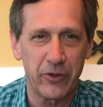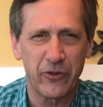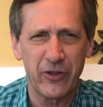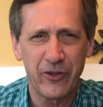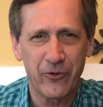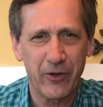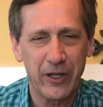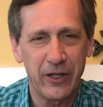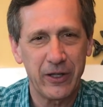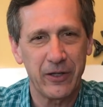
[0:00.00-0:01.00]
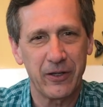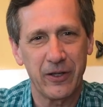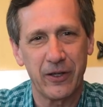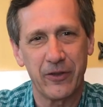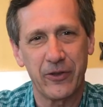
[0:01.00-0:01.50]
It's intricate,
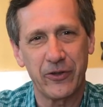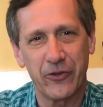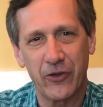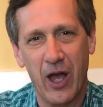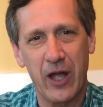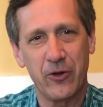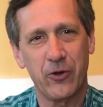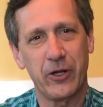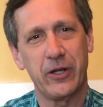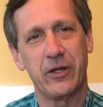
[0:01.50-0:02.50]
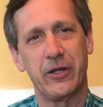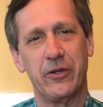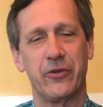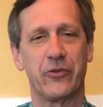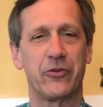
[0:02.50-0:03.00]
the design on it
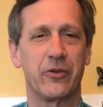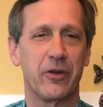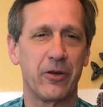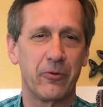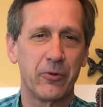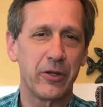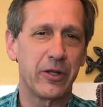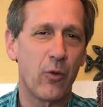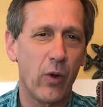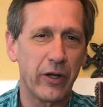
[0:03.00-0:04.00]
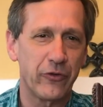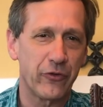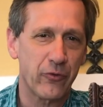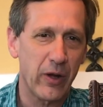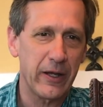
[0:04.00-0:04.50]
is really quite
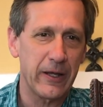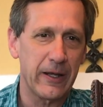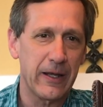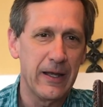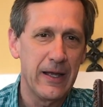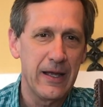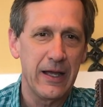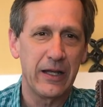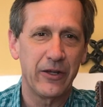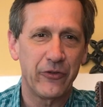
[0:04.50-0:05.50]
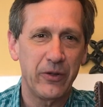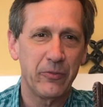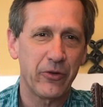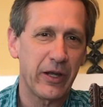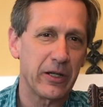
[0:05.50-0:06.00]
striking, and it
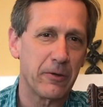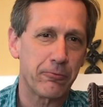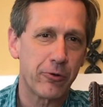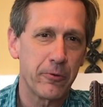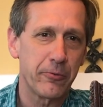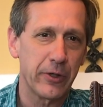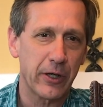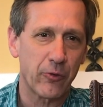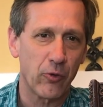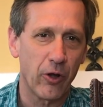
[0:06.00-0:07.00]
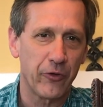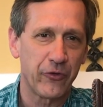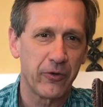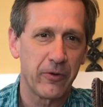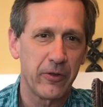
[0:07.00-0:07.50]
seems like an appropriate
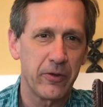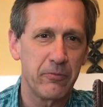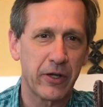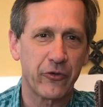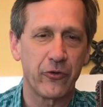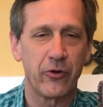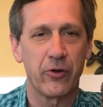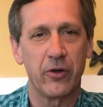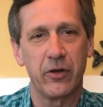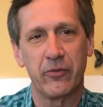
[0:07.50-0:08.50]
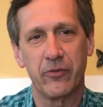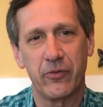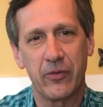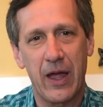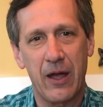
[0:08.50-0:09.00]
cross, the mixture of
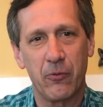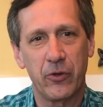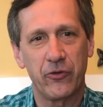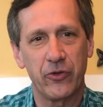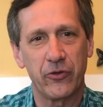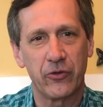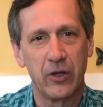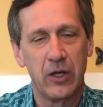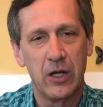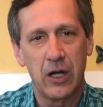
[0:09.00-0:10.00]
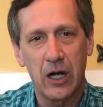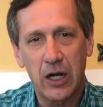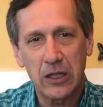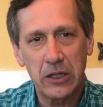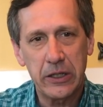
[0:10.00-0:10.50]
that which is
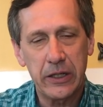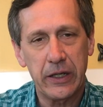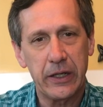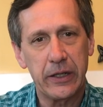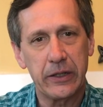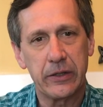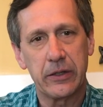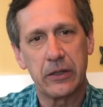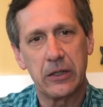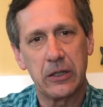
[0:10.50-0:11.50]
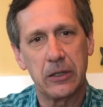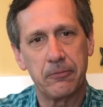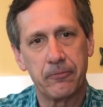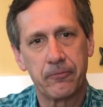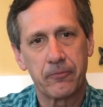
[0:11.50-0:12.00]
ugly and
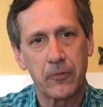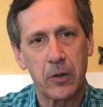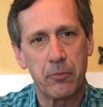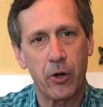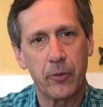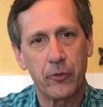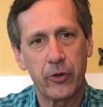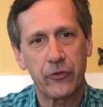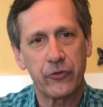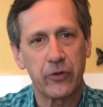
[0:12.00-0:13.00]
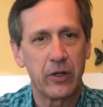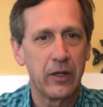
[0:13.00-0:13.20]
barbarous,